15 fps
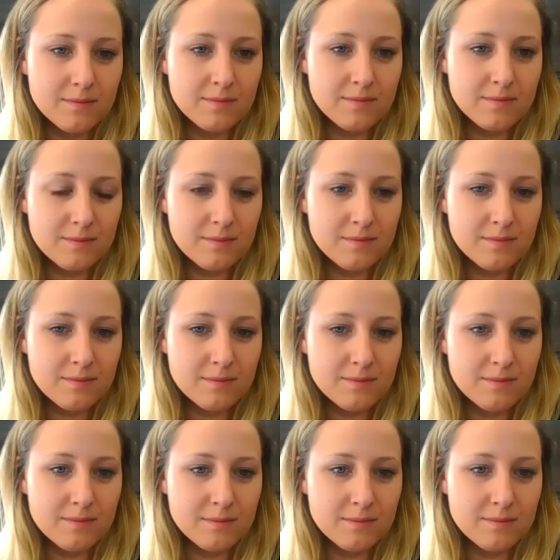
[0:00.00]

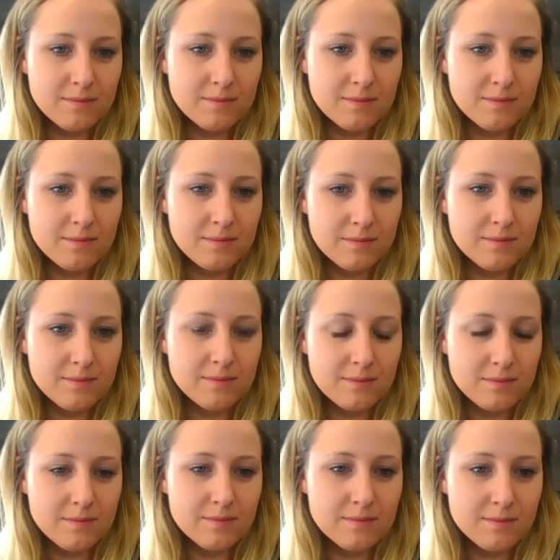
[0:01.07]

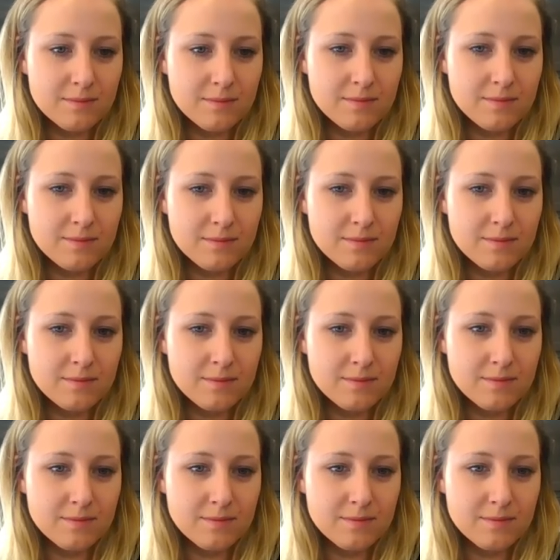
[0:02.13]

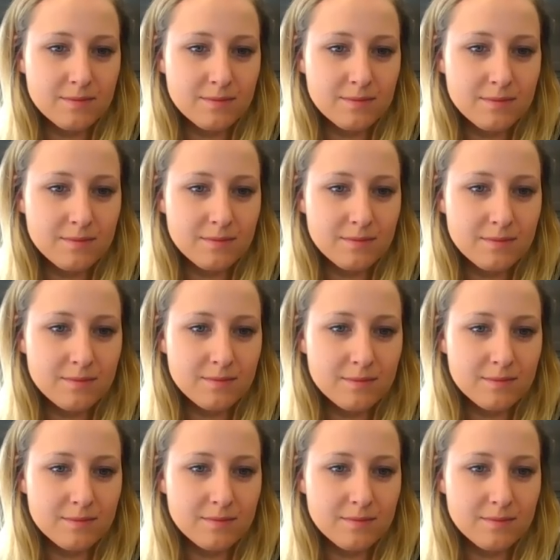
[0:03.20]

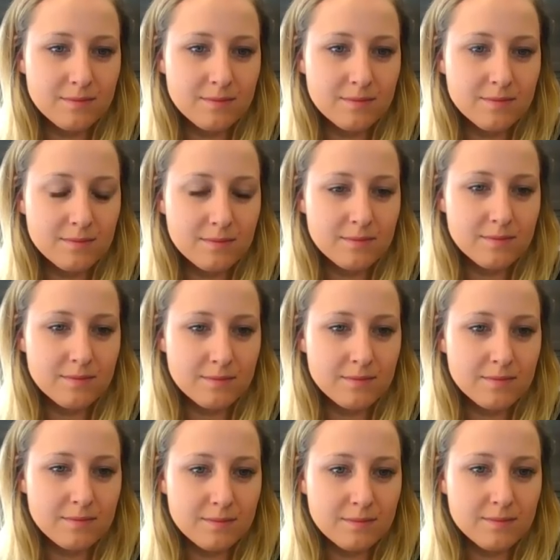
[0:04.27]

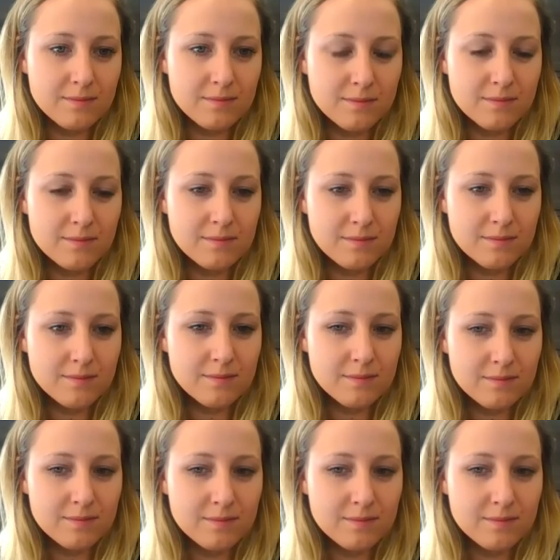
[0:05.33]
[no speech]